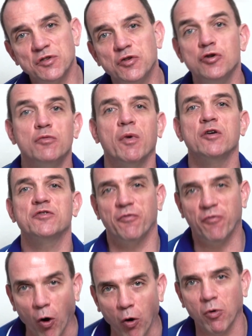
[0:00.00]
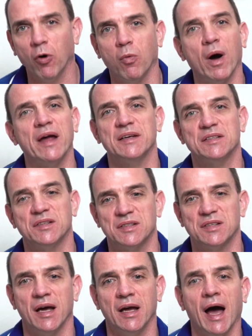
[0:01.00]
two most formal ways to
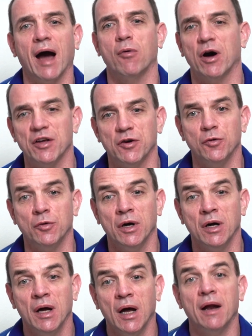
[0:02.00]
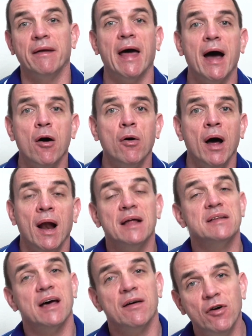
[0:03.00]
say how are you. Now,
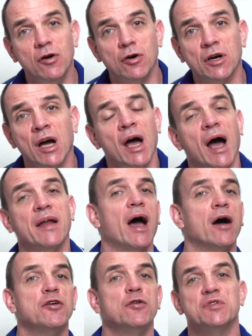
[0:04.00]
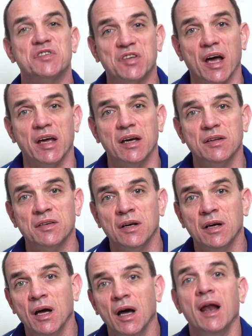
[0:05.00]
let's have a look at how you would say it
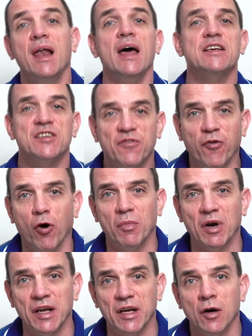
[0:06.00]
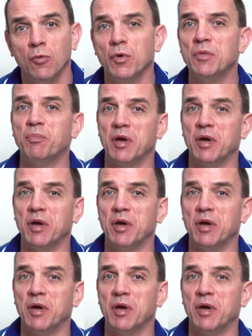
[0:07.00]
less formally with